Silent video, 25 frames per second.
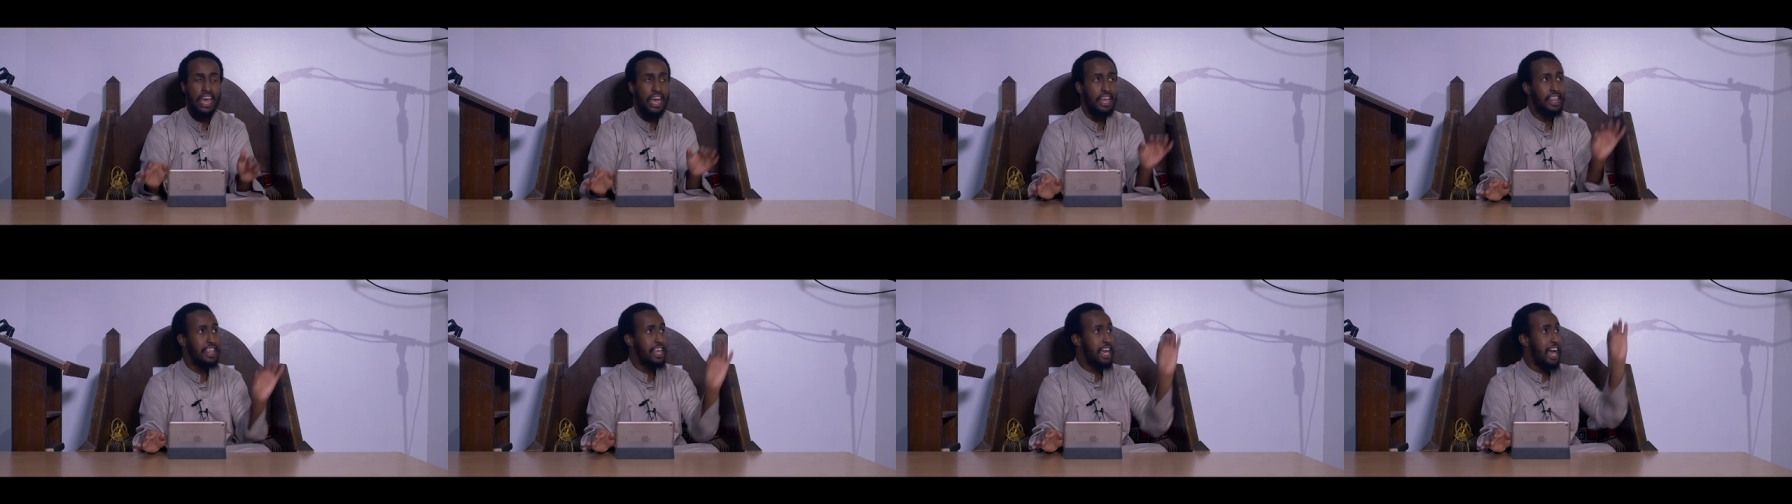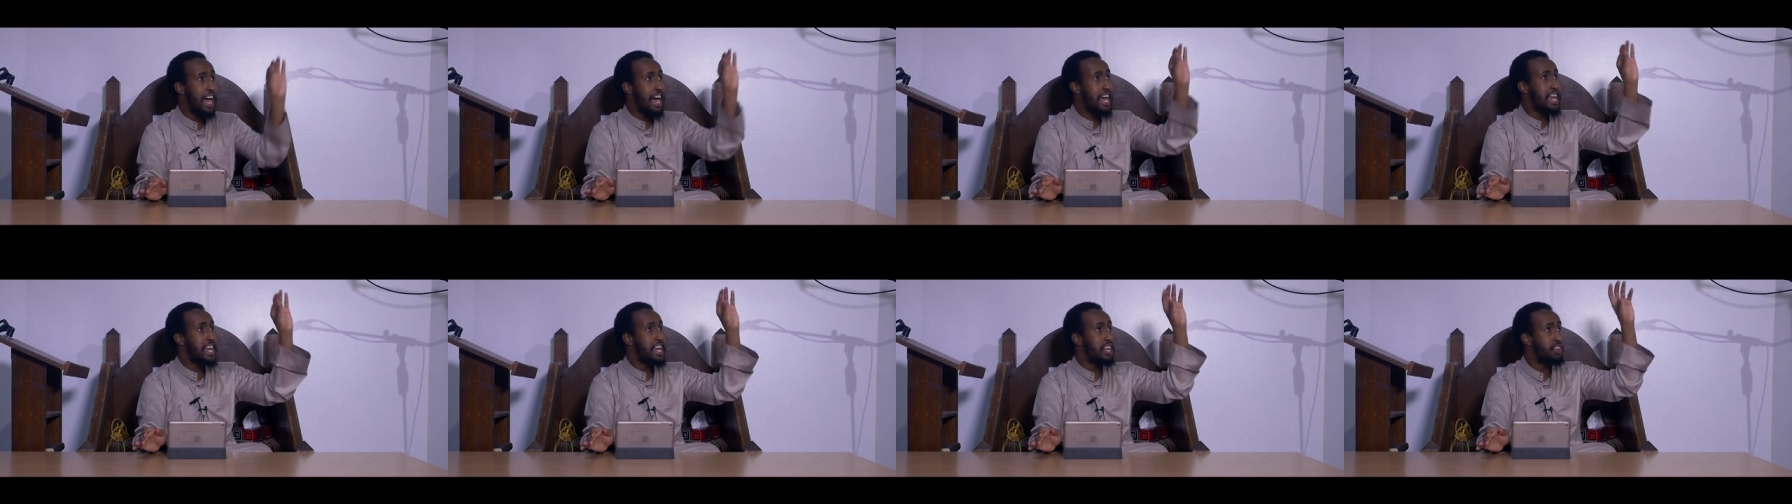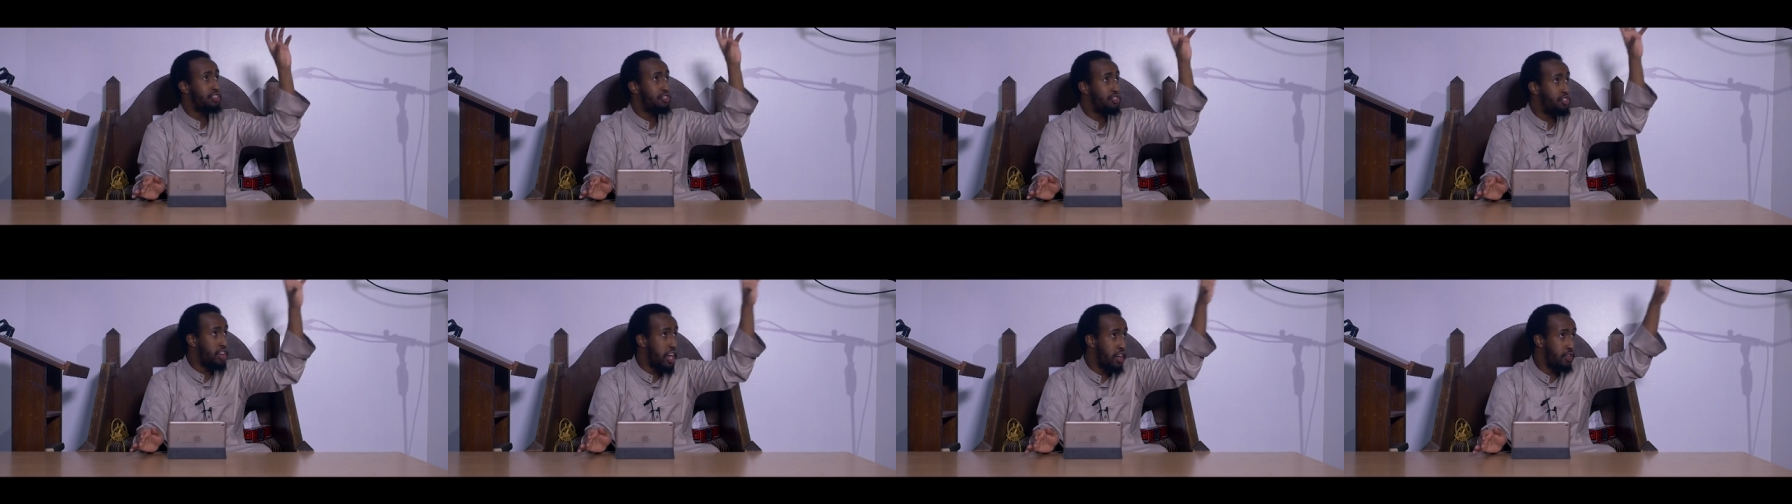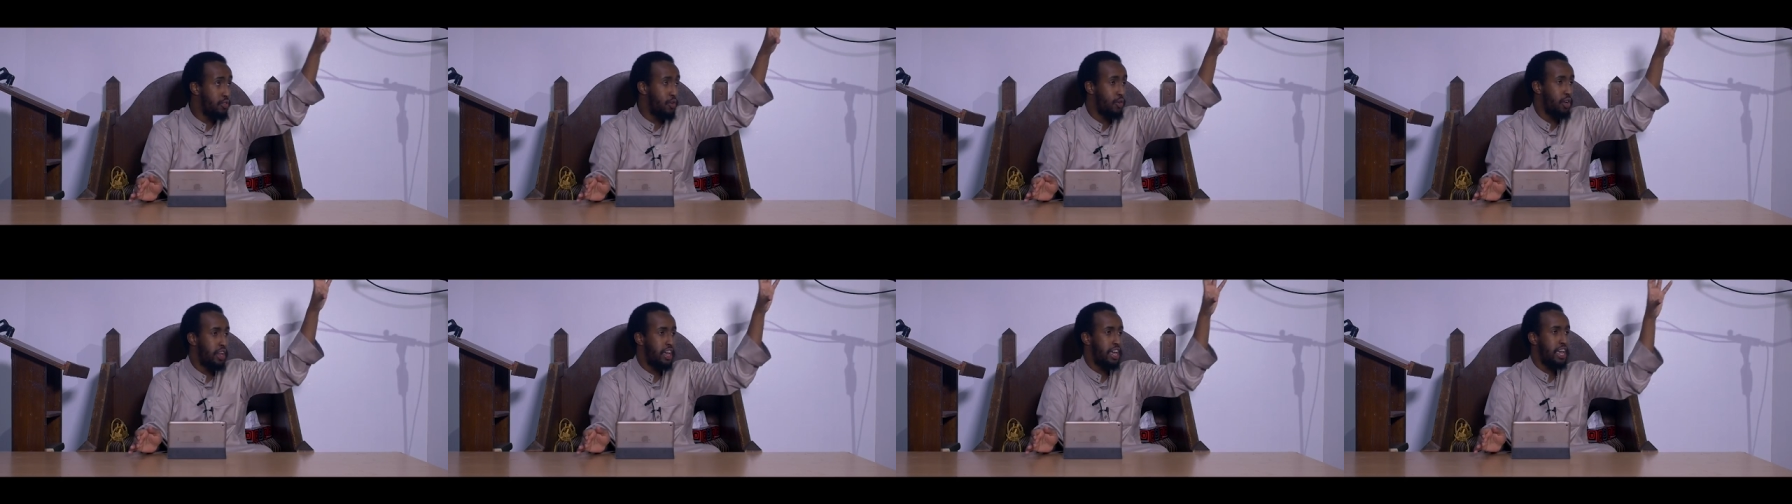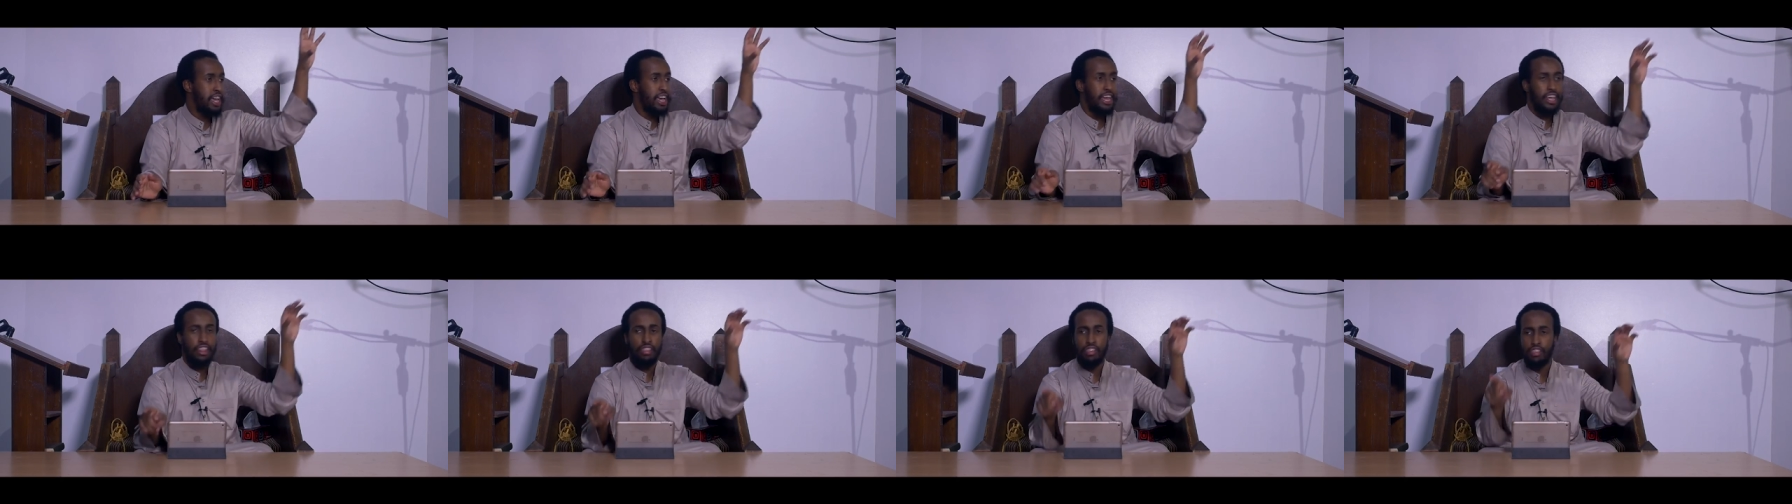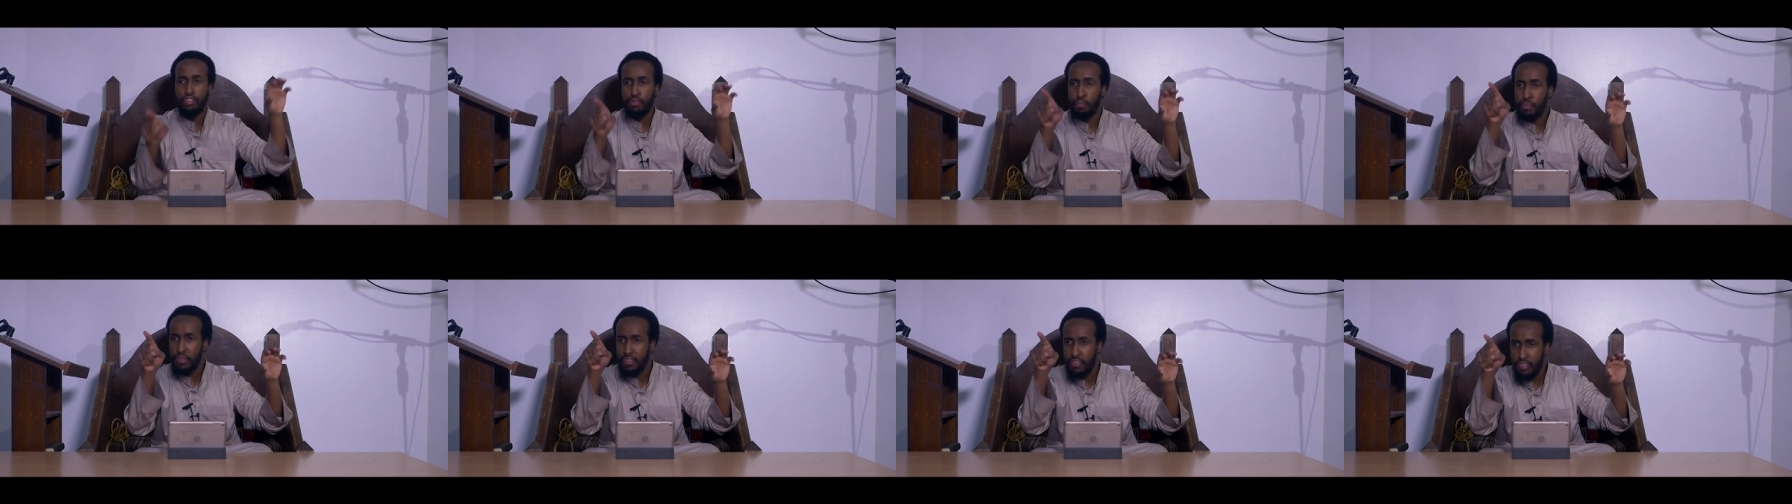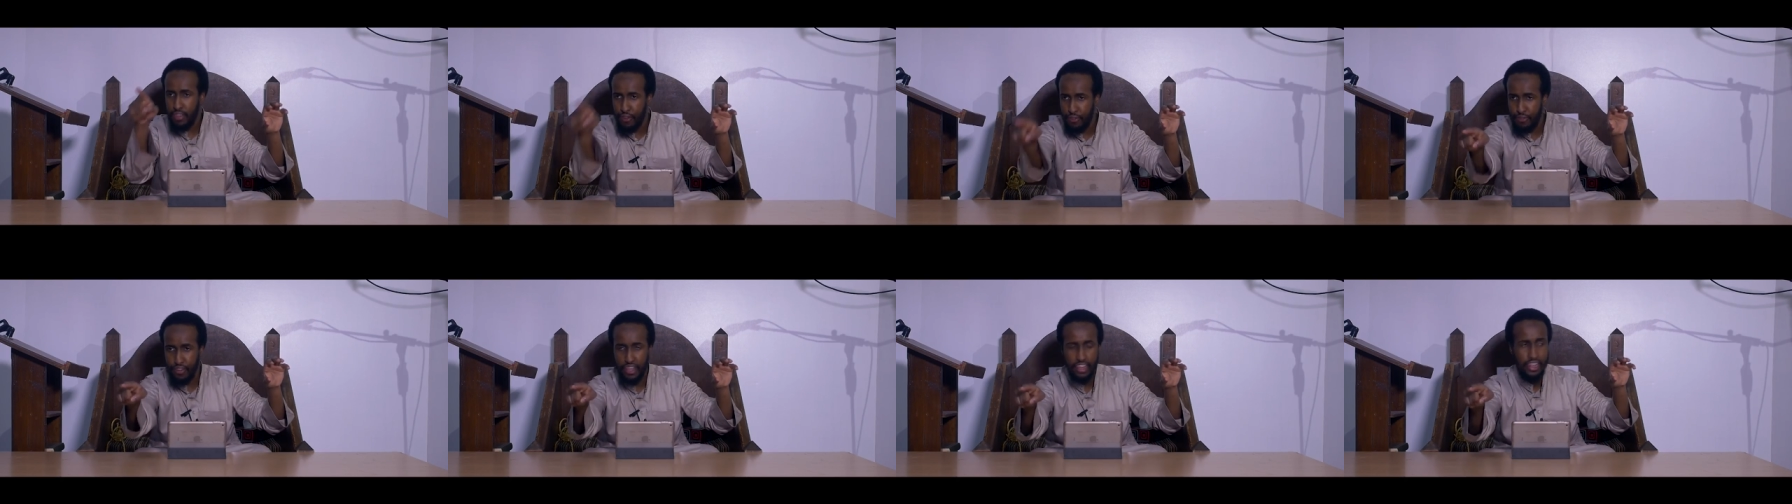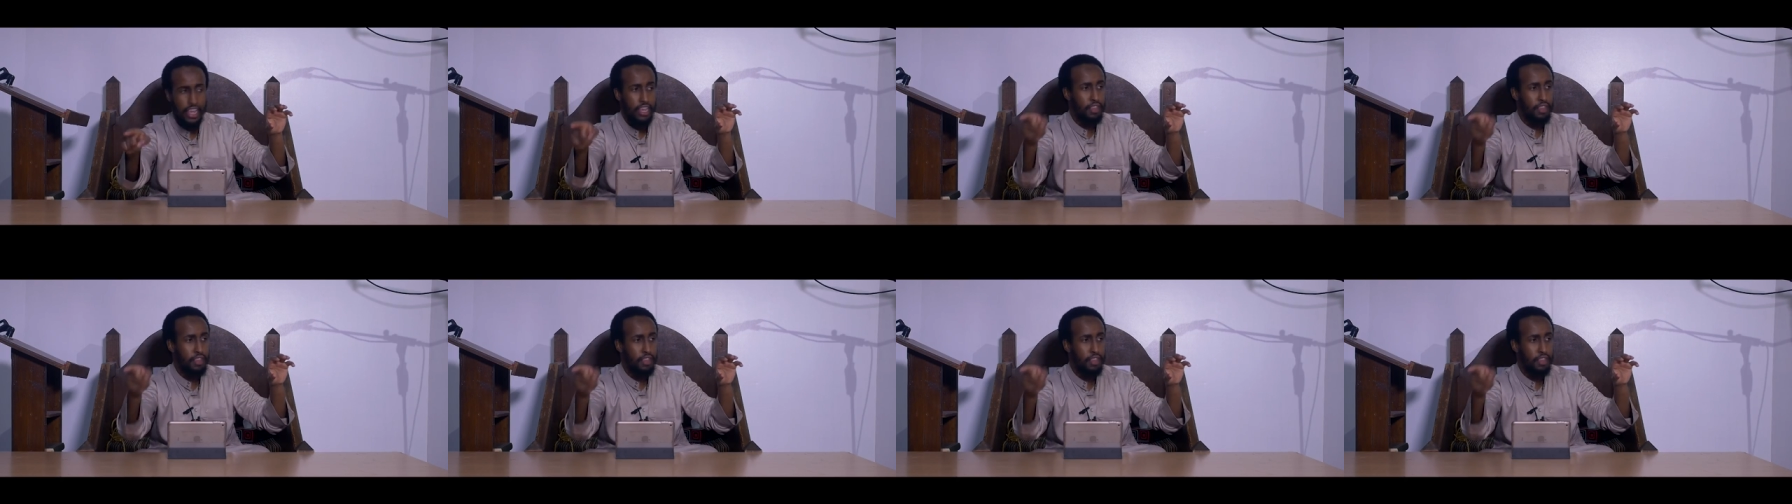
And the ayah is general. The specific